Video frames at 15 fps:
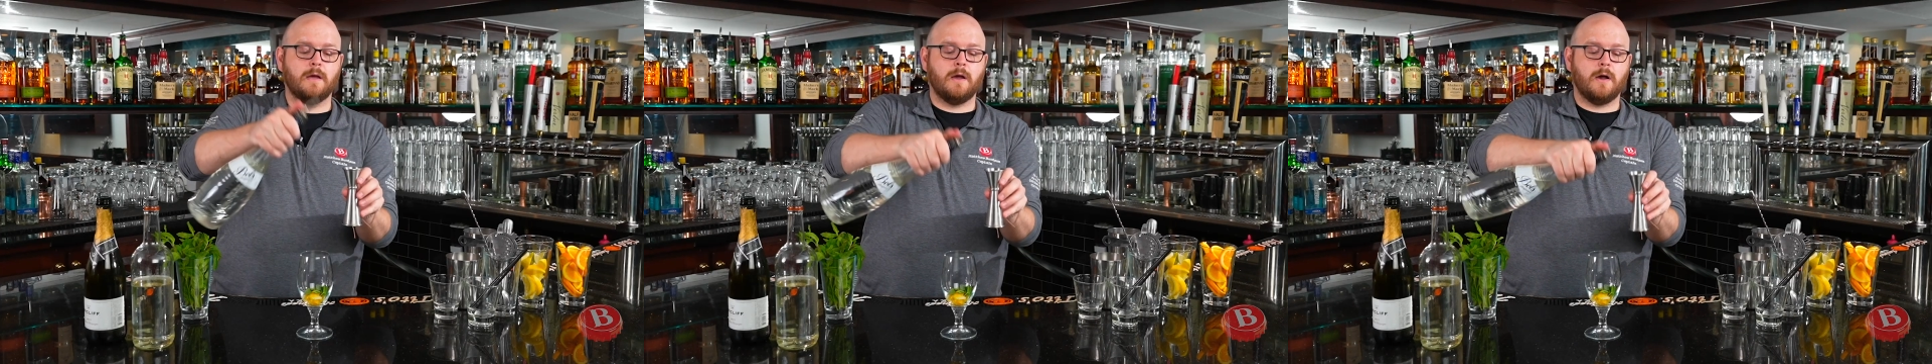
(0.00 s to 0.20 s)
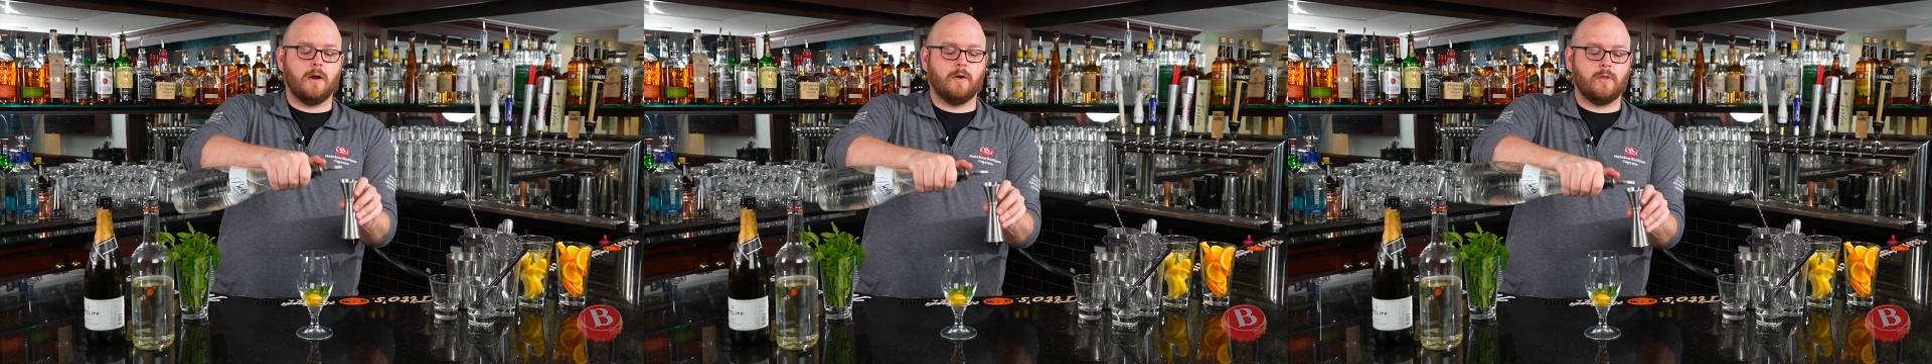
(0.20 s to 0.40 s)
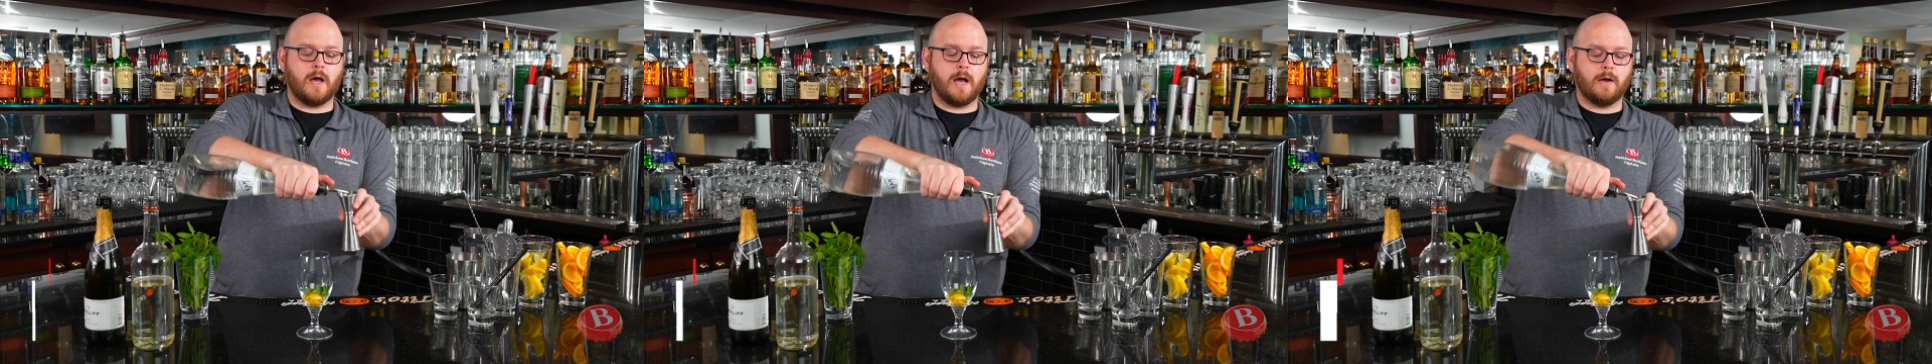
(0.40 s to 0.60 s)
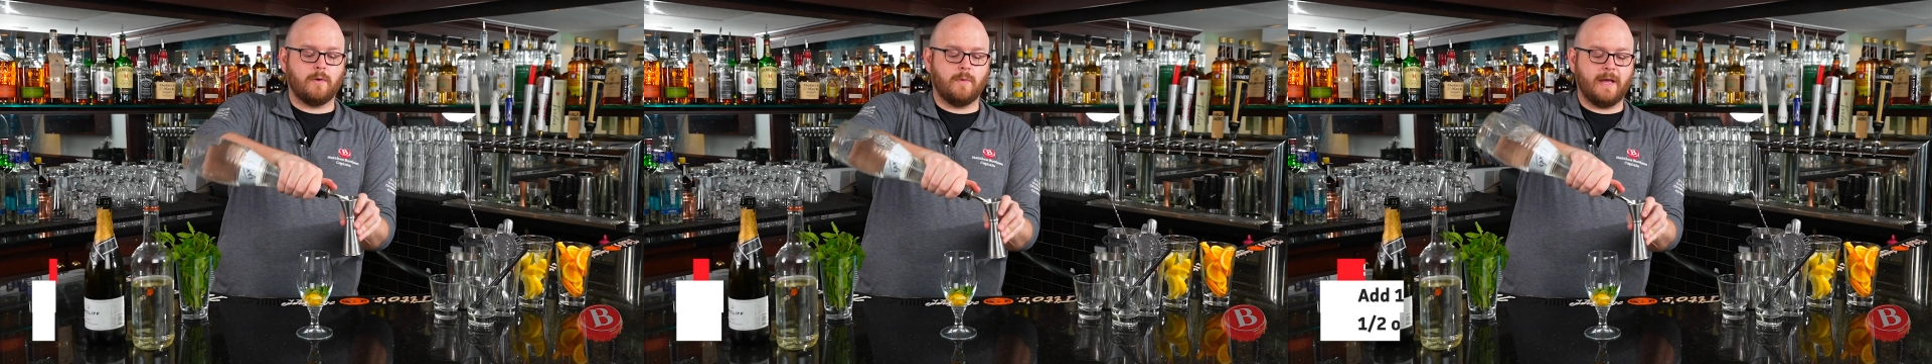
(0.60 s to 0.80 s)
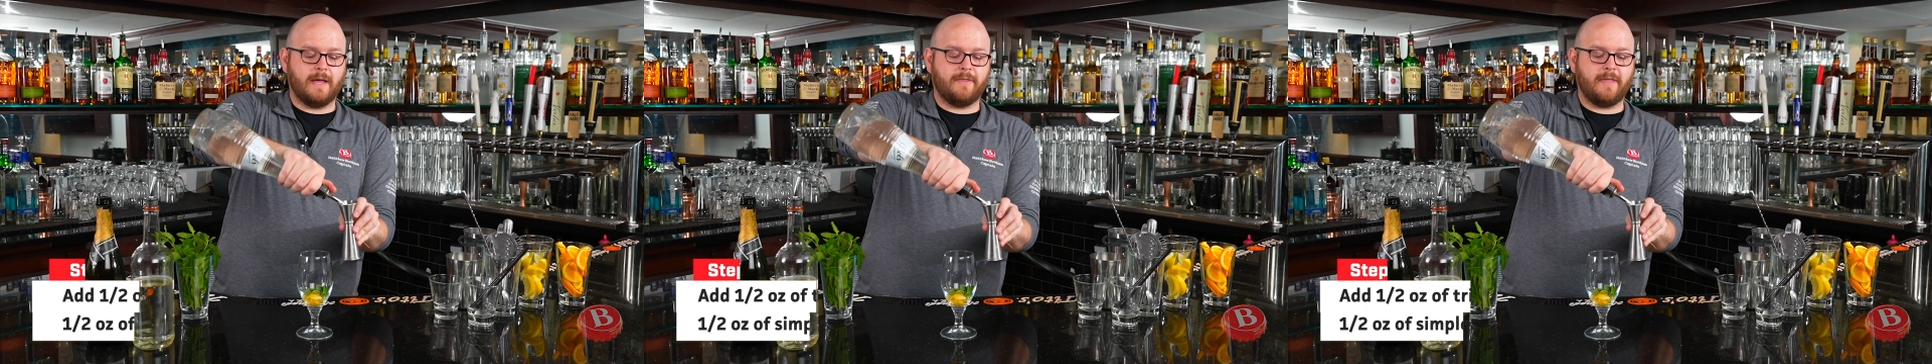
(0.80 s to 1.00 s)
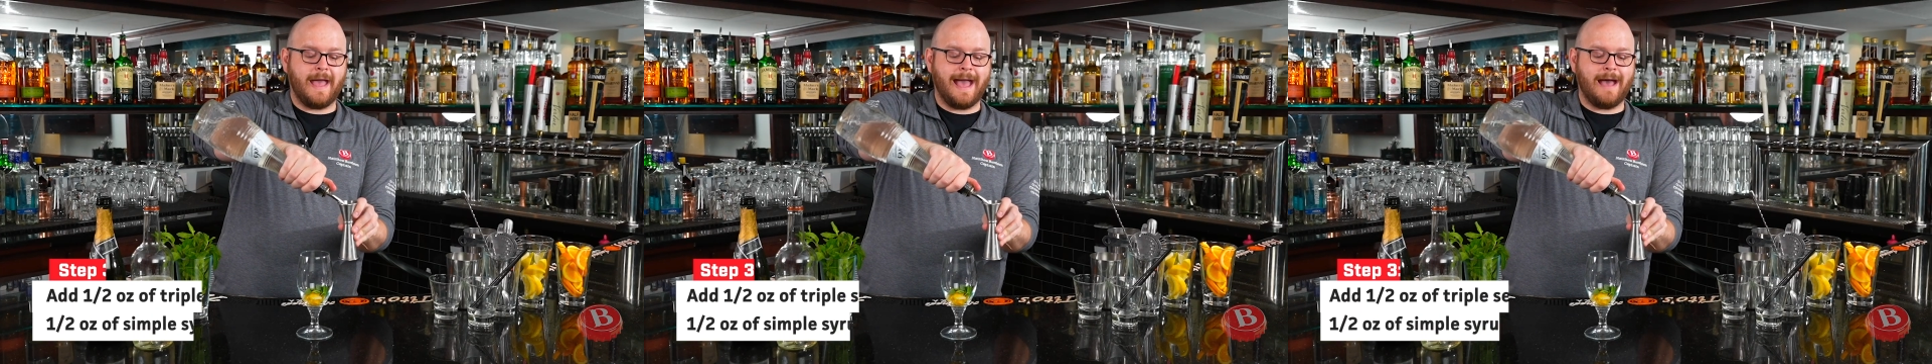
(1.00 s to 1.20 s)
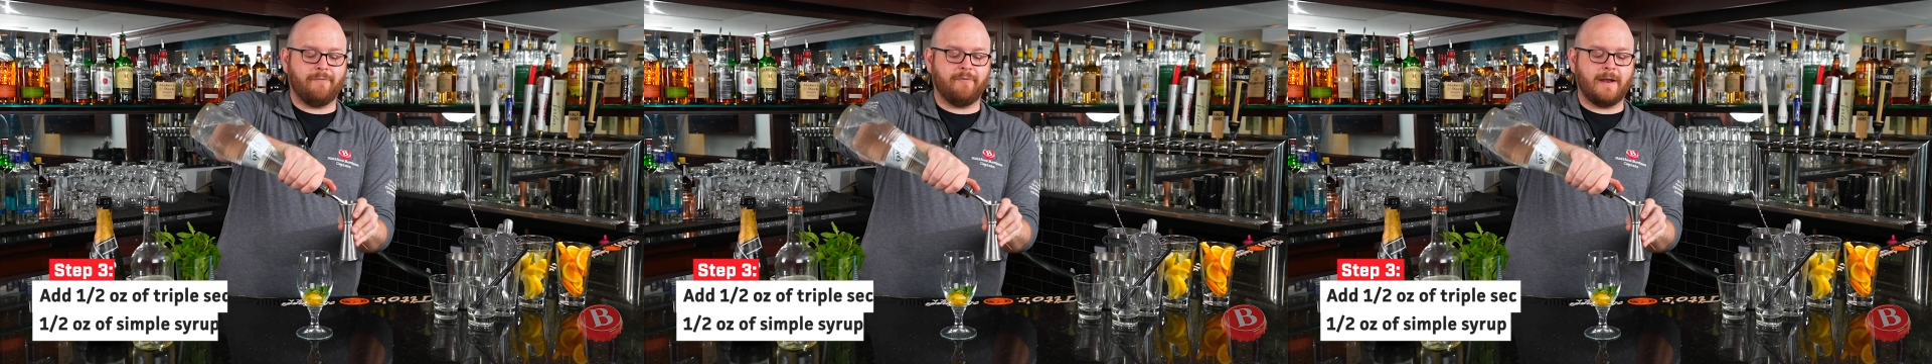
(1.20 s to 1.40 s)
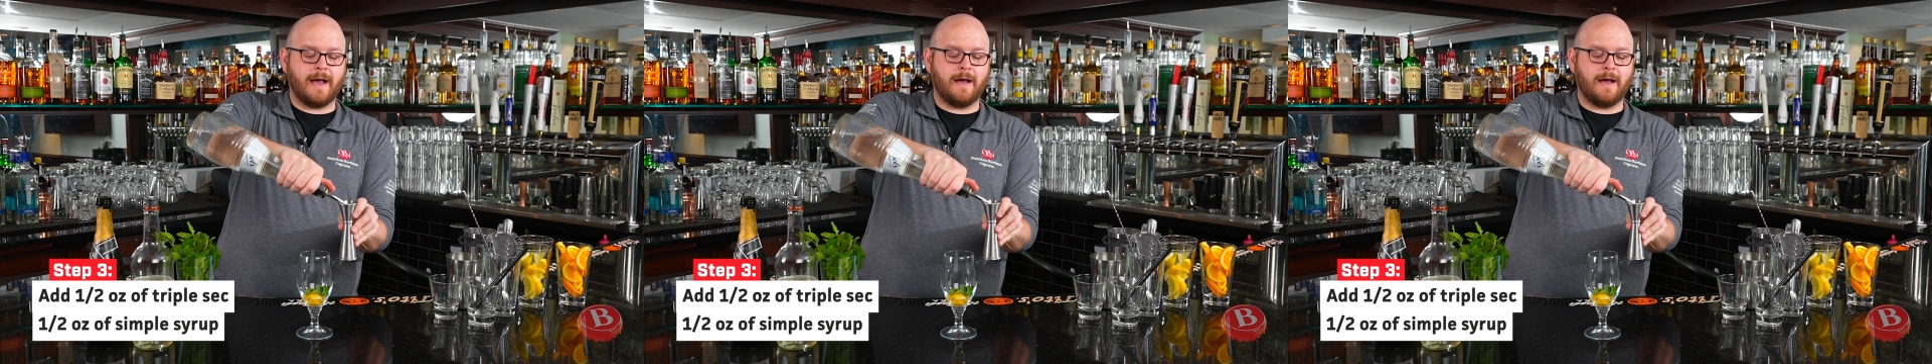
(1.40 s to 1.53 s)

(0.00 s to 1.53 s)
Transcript: along with ½ an